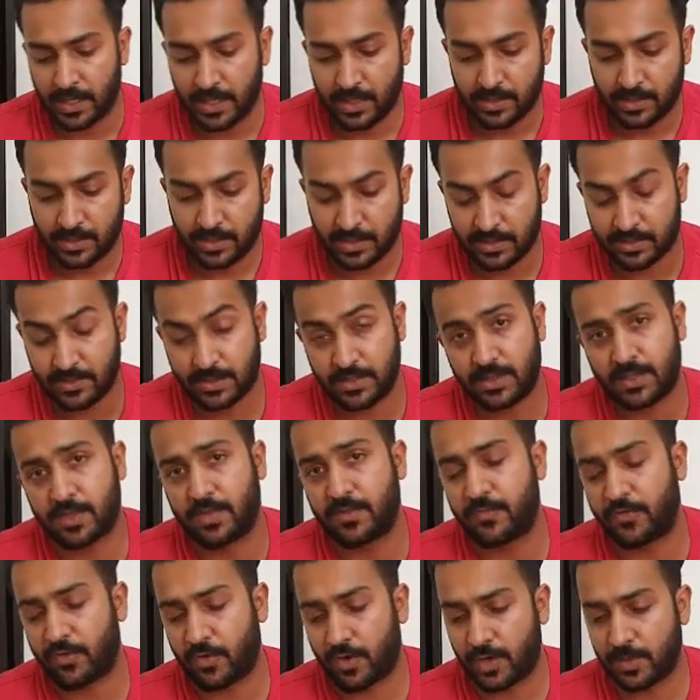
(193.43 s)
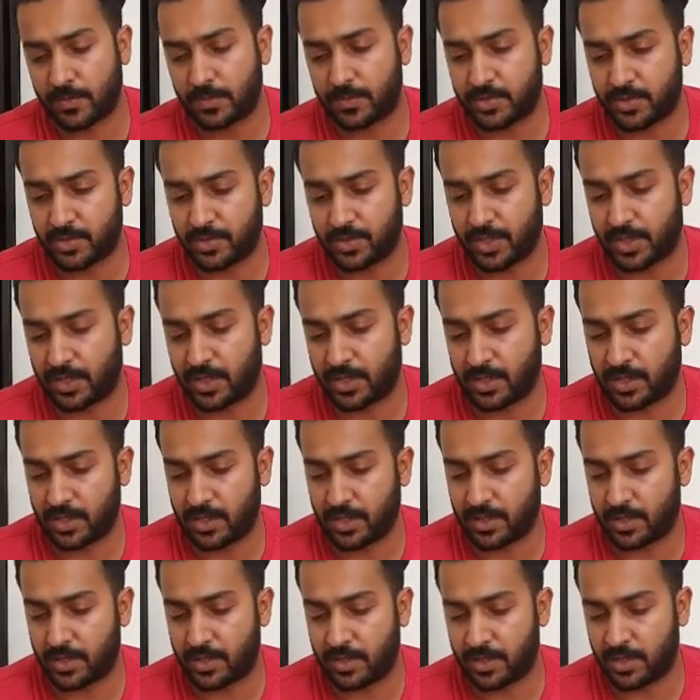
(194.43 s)
doesn't conform to
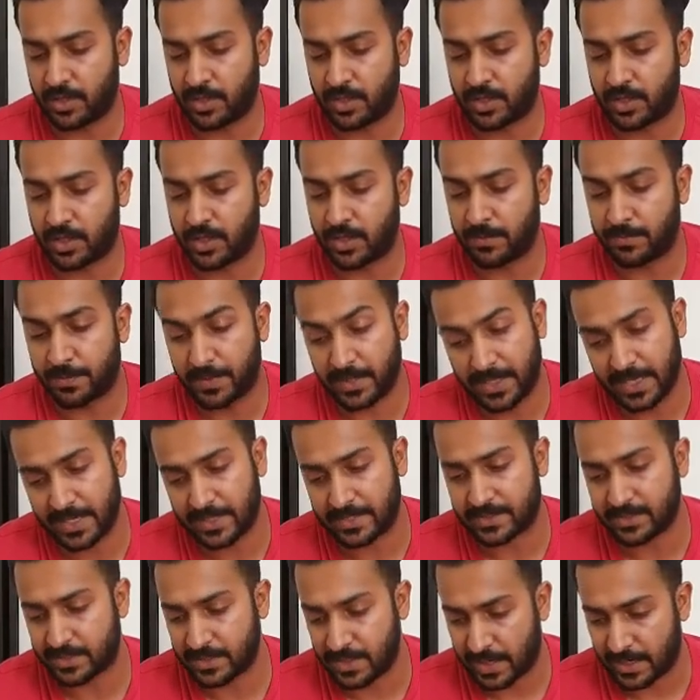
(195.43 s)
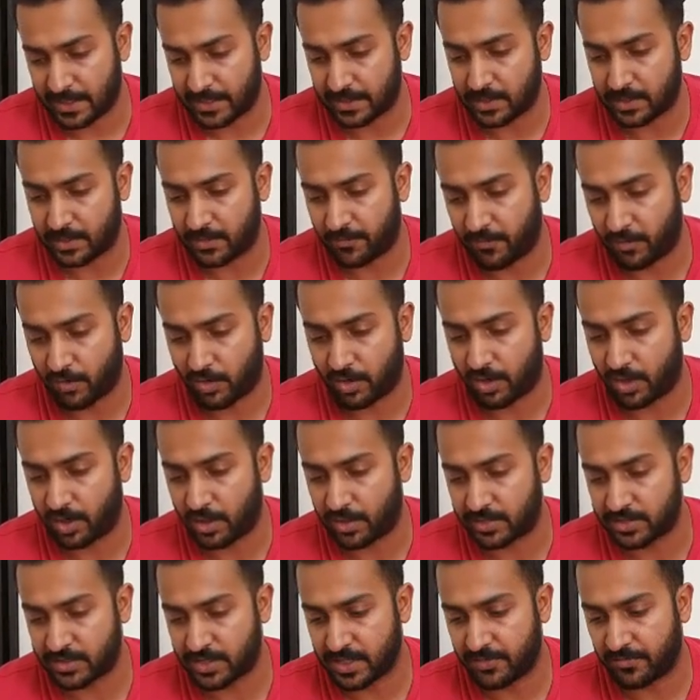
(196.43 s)
the BS standard for
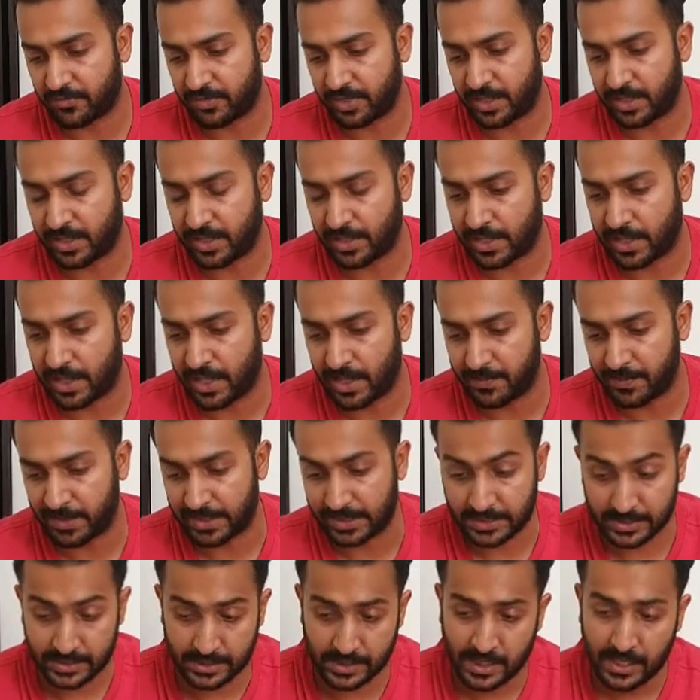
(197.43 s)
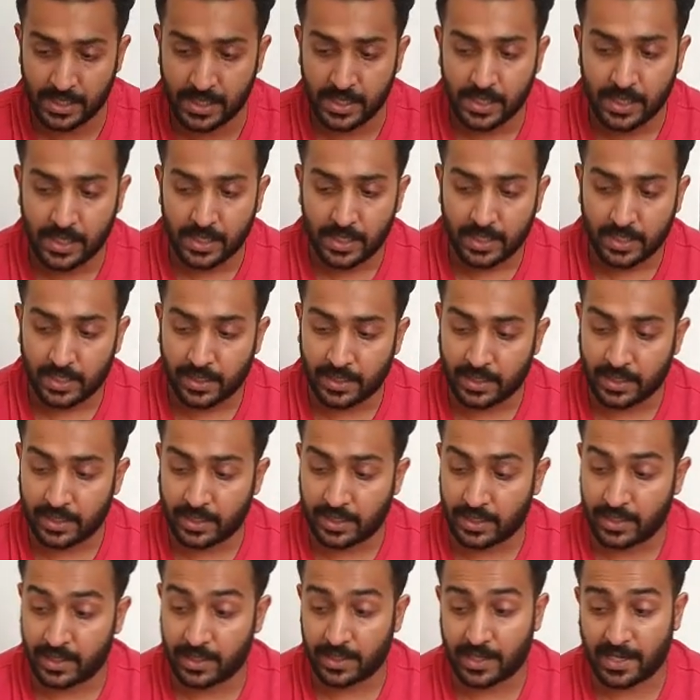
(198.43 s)
safety in helmets.
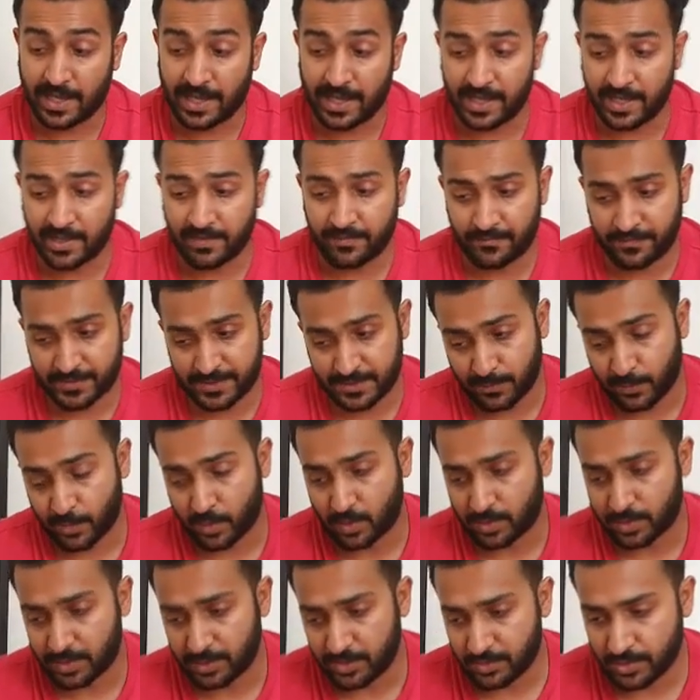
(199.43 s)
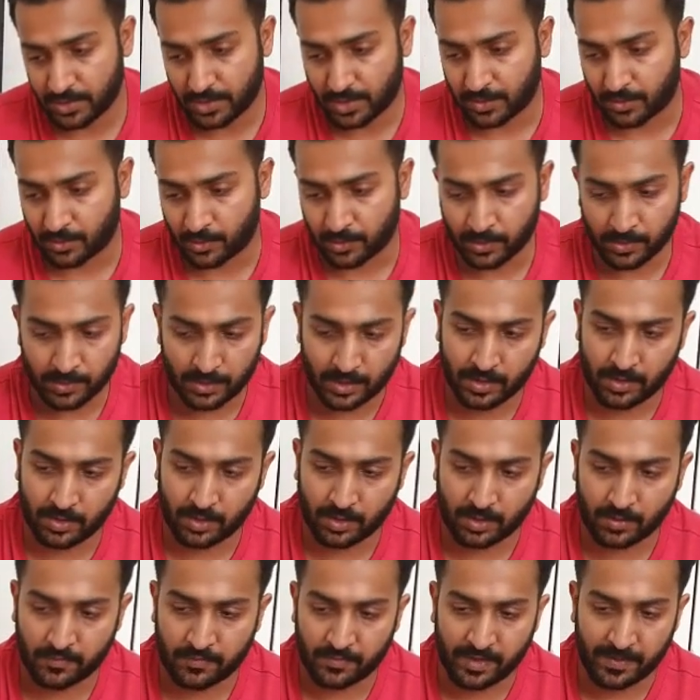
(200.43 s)
I have spoken to the owner
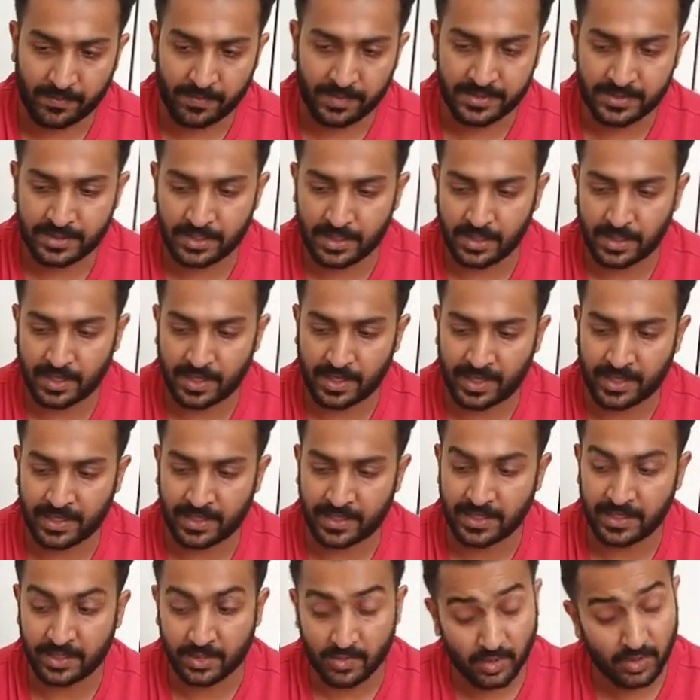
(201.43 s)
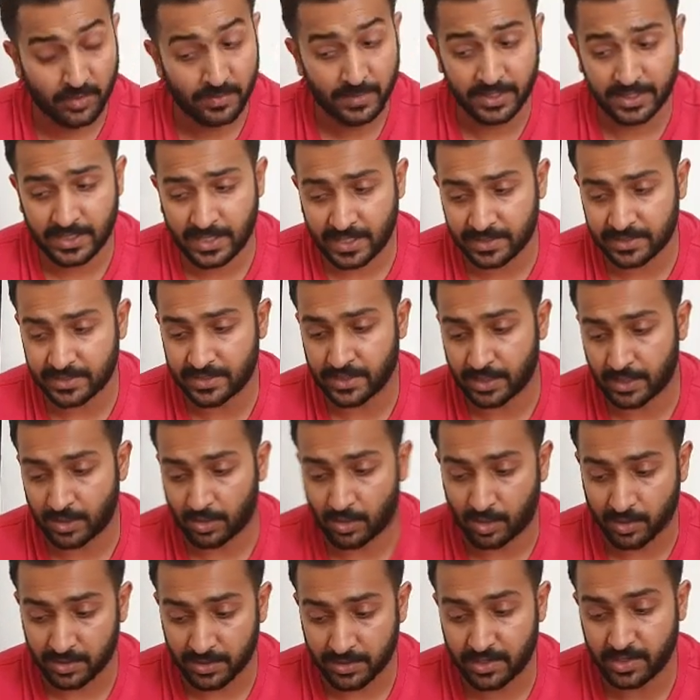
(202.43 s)
of MST, and he told me that they're
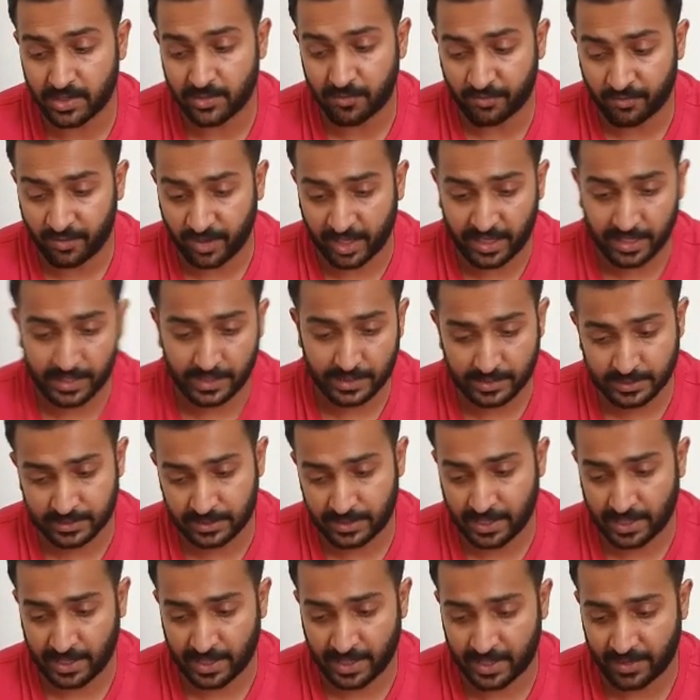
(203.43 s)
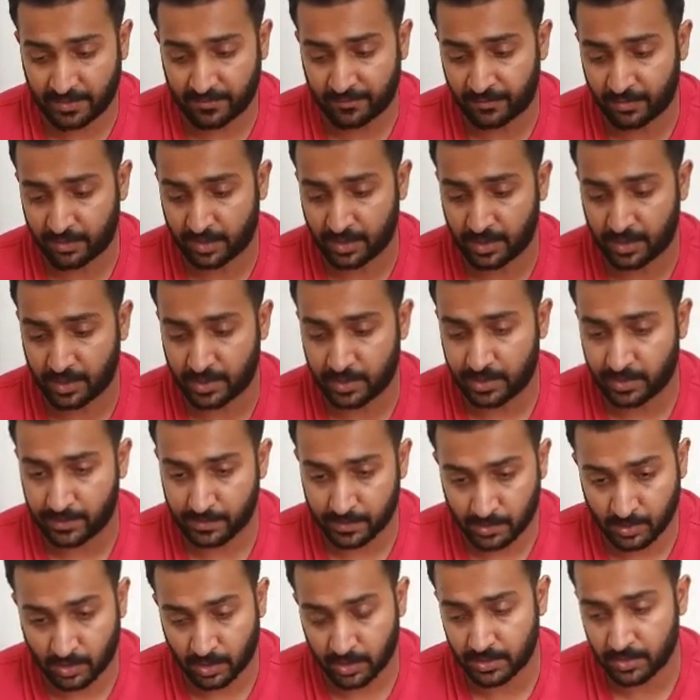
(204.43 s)
on their way. They have
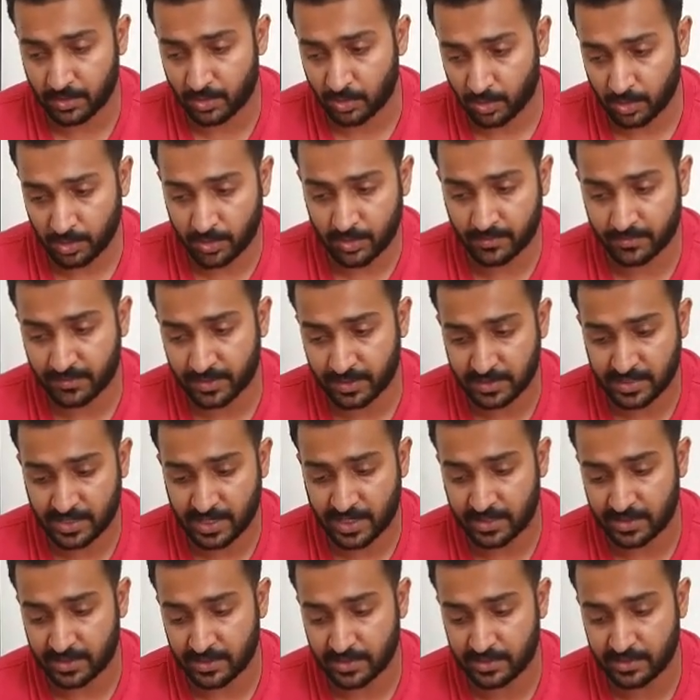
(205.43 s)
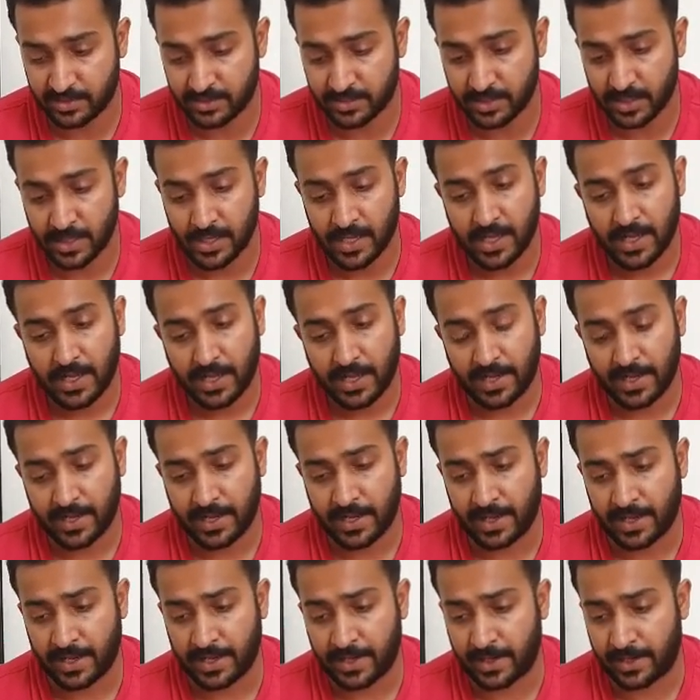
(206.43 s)
gotten hold of the standards,
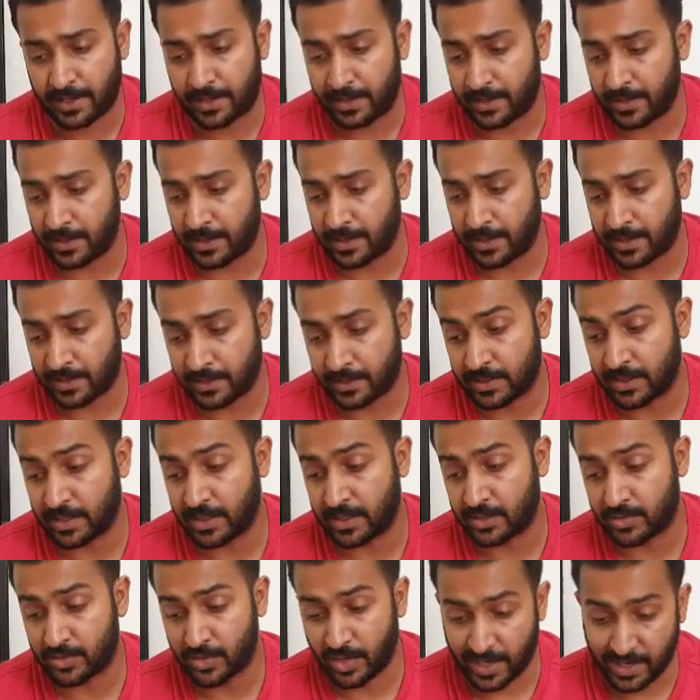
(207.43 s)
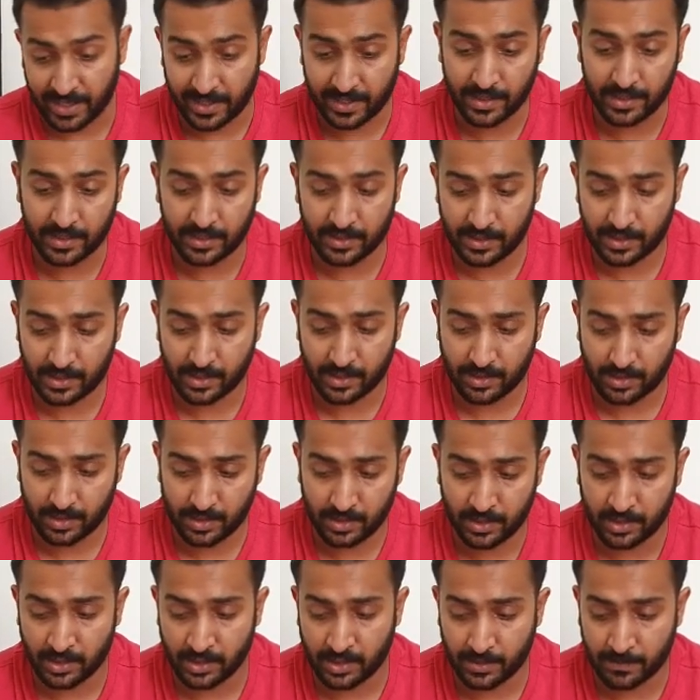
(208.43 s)
and they are trying
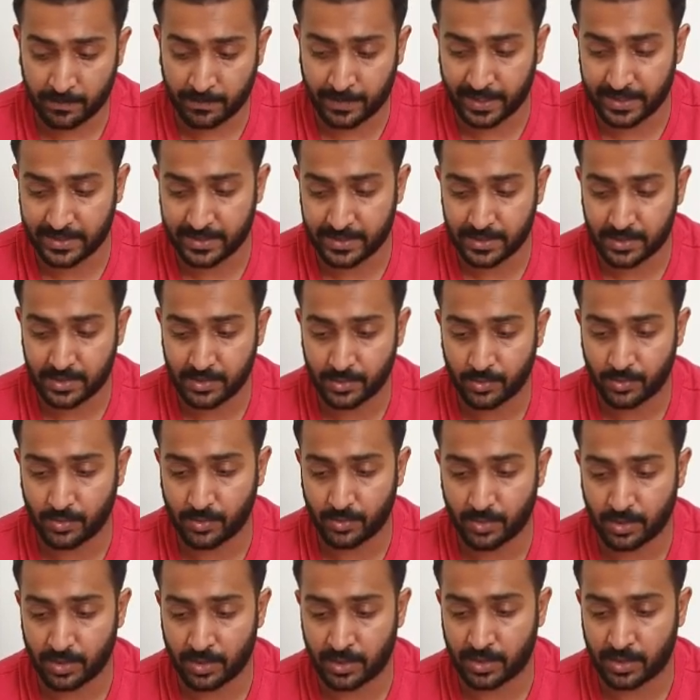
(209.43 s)
their best to,